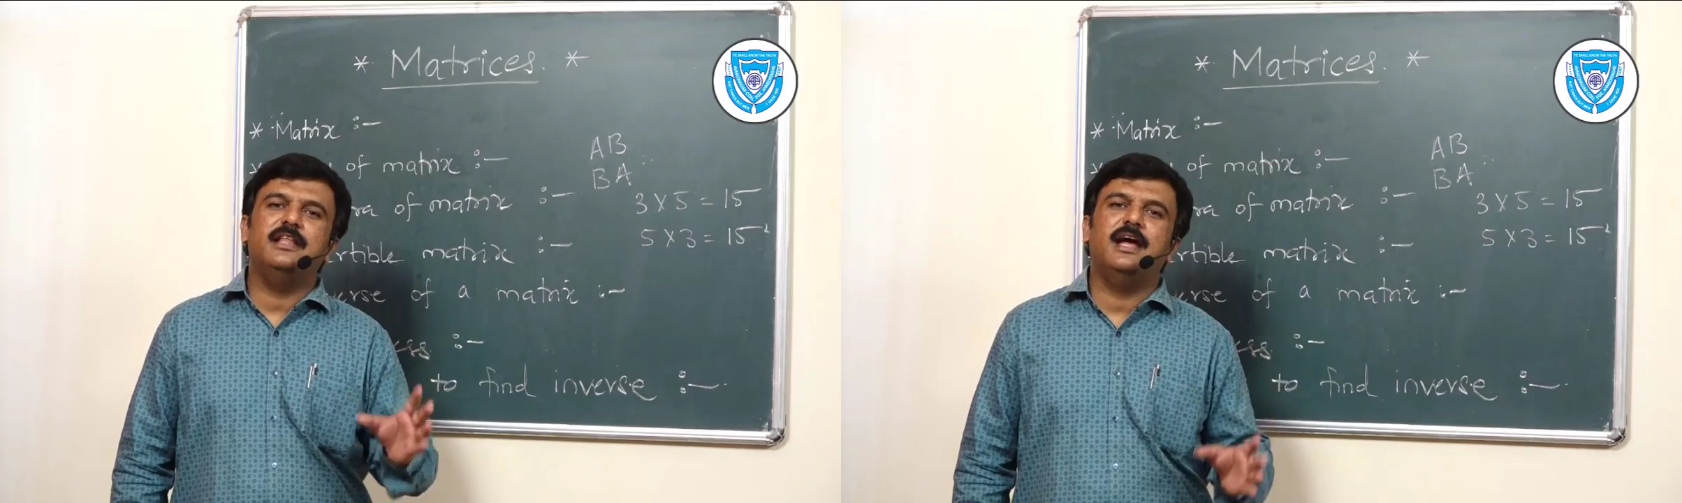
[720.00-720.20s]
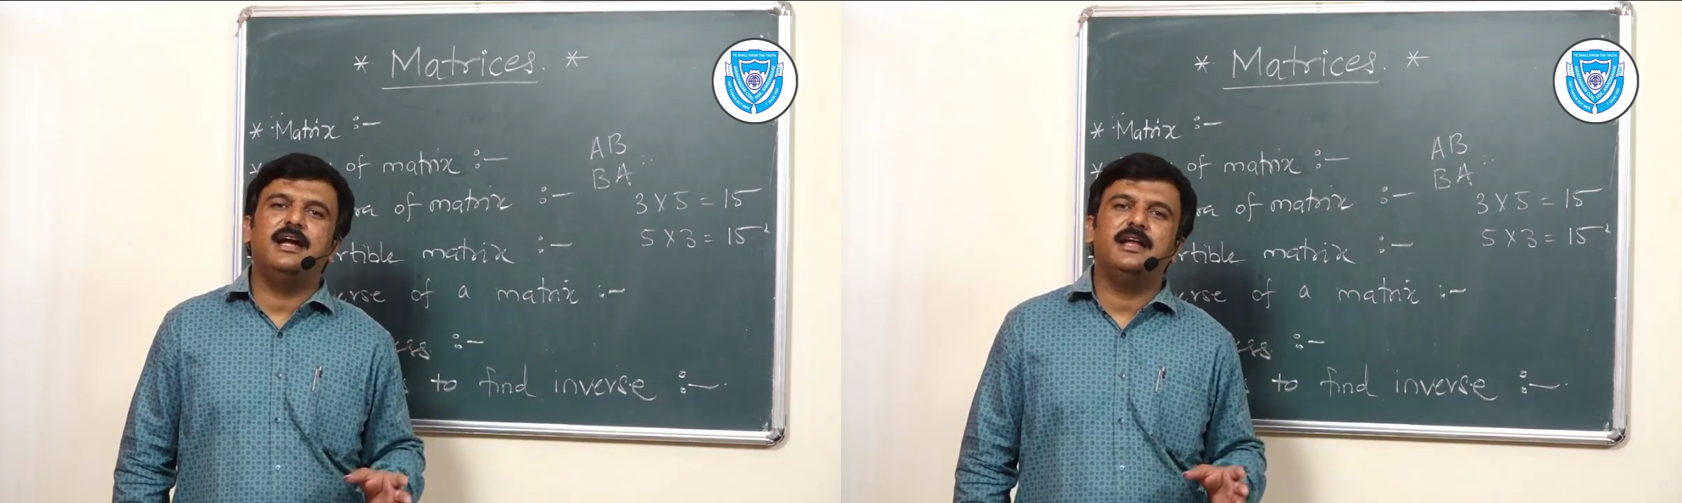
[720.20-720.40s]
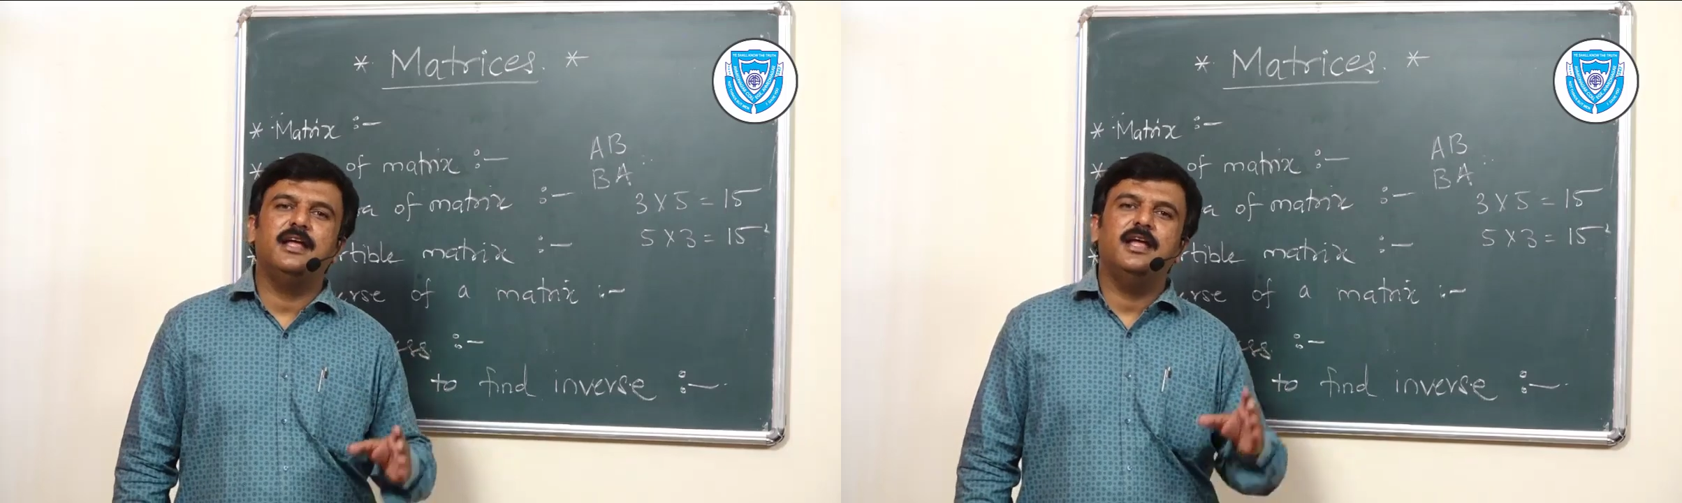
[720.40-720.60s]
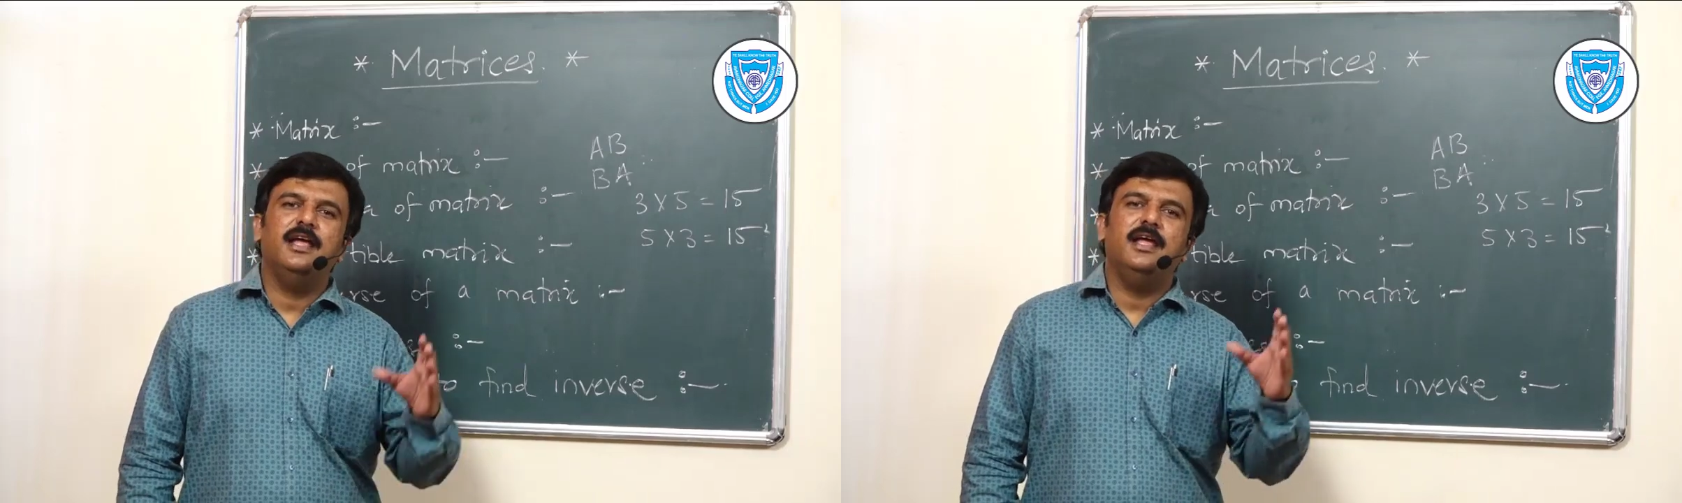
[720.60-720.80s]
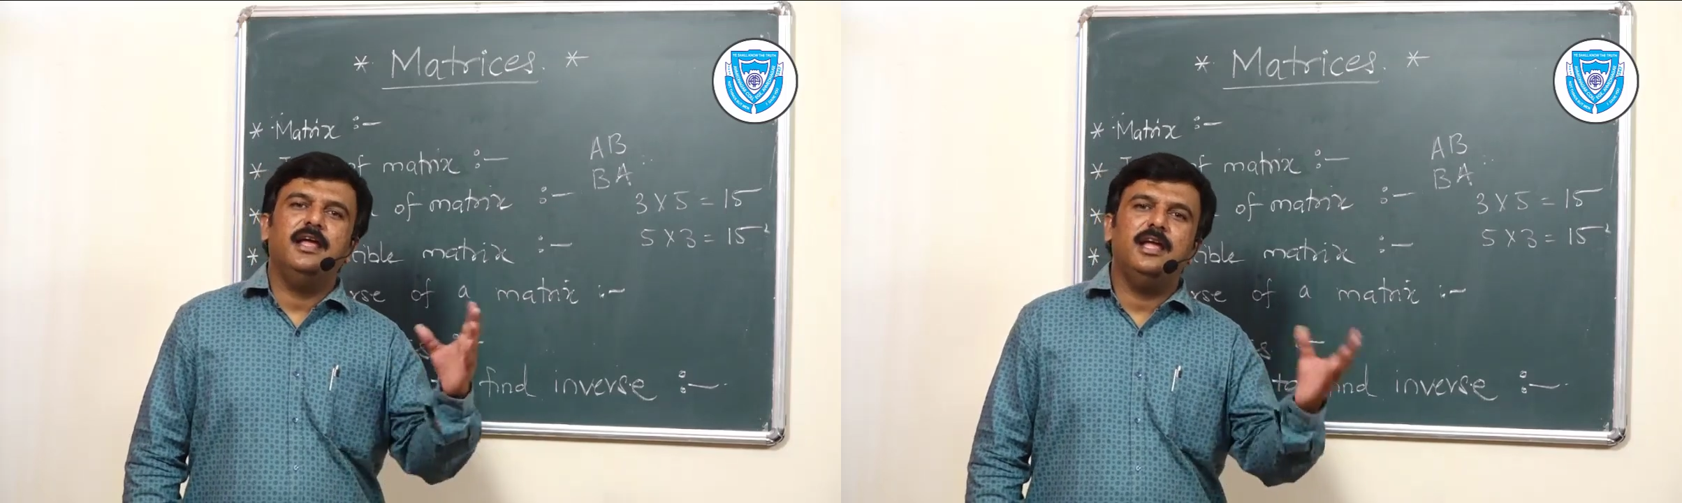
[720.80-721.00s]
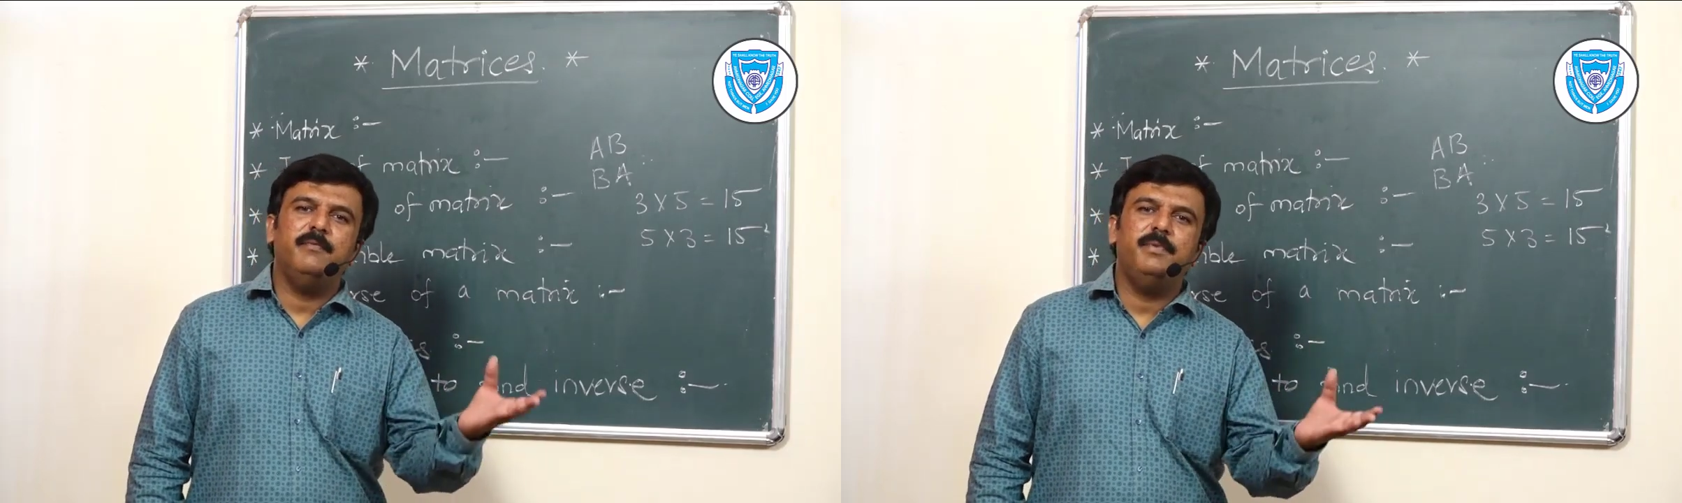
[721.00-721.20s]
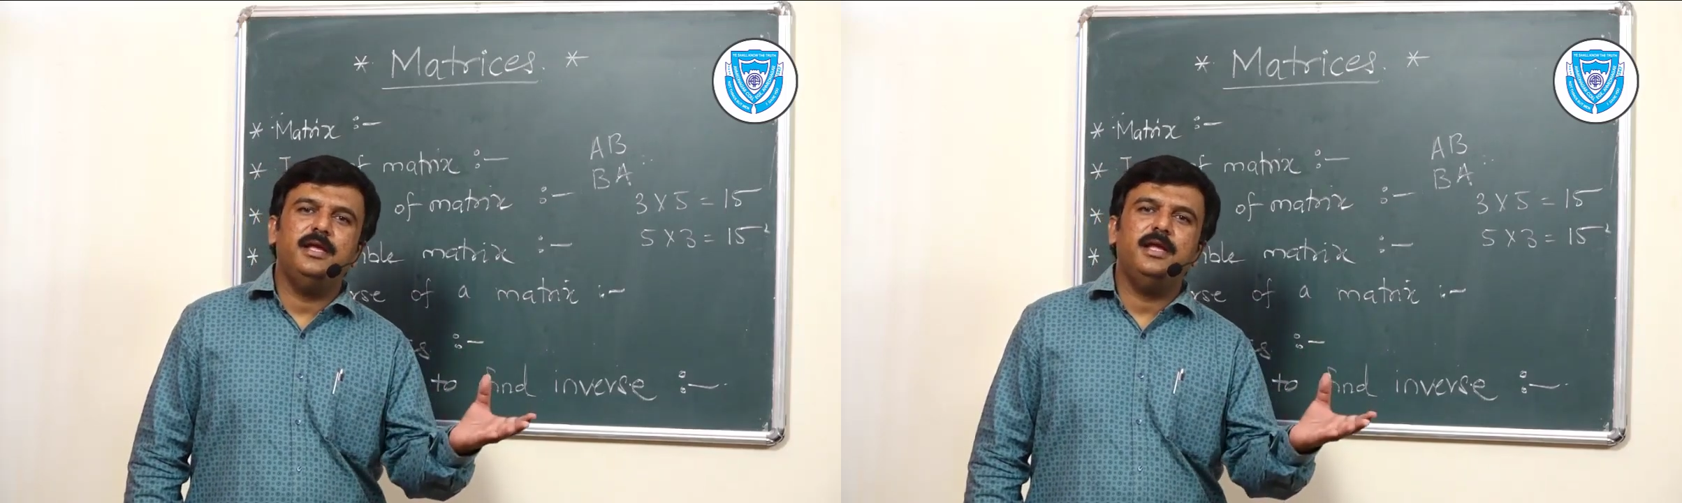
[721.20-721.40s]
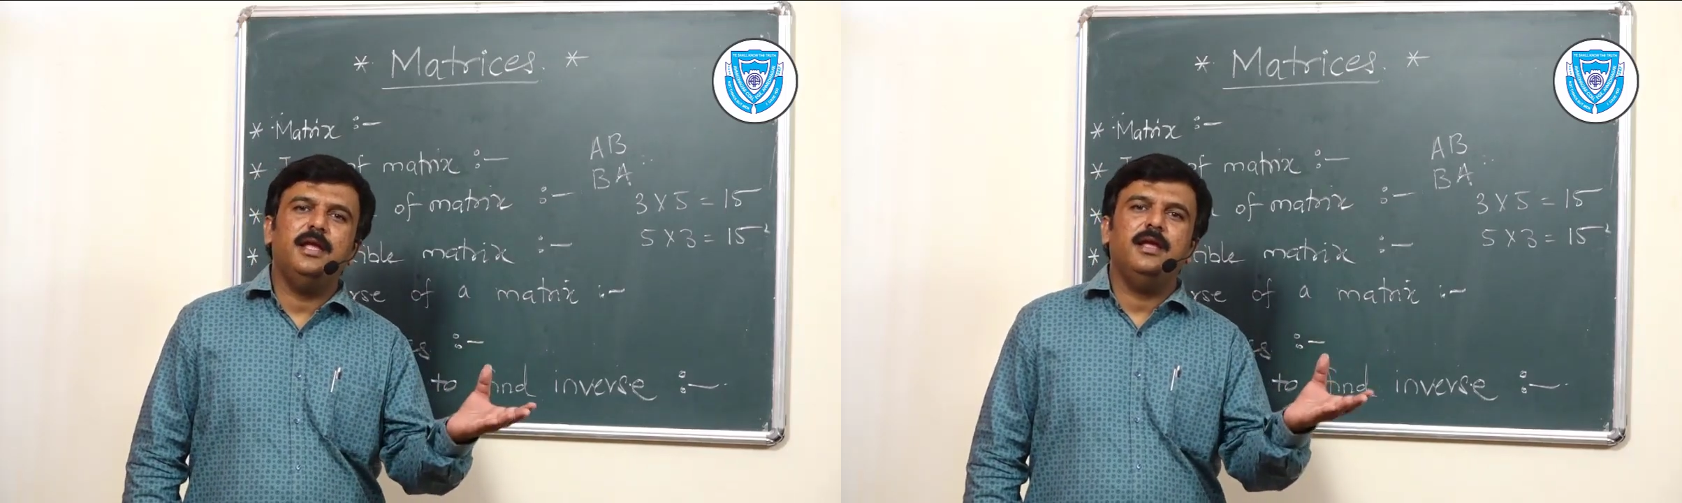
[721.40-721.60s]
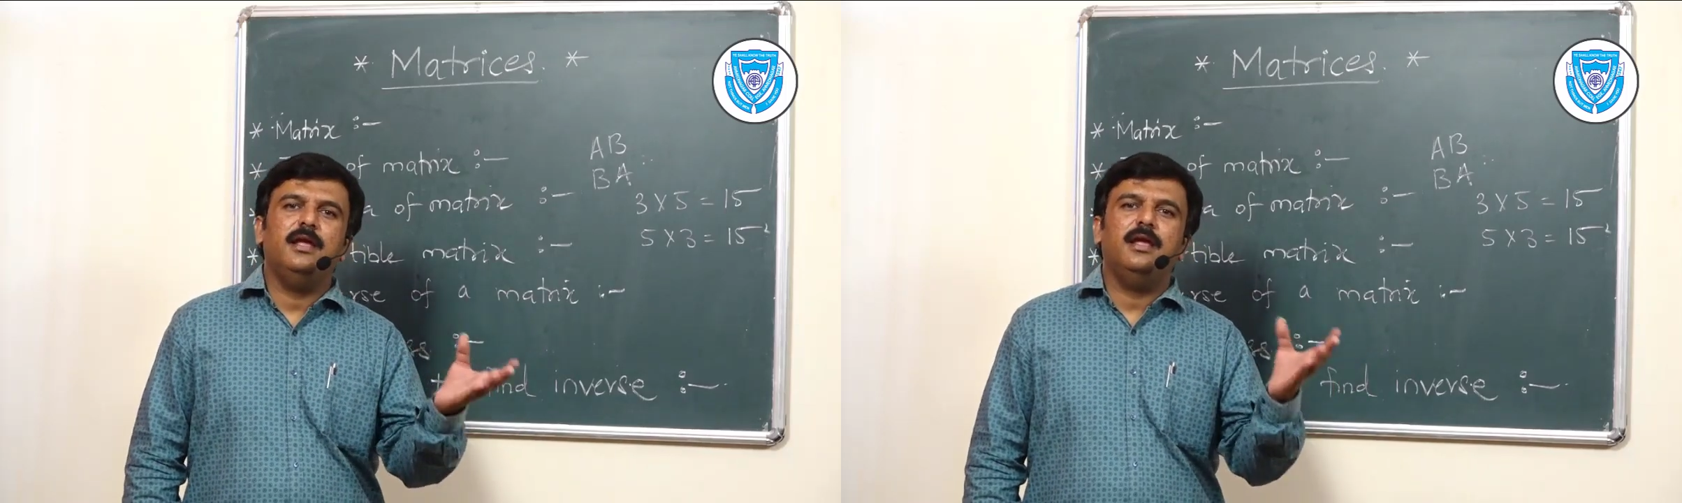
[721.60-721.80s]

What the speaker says: that AB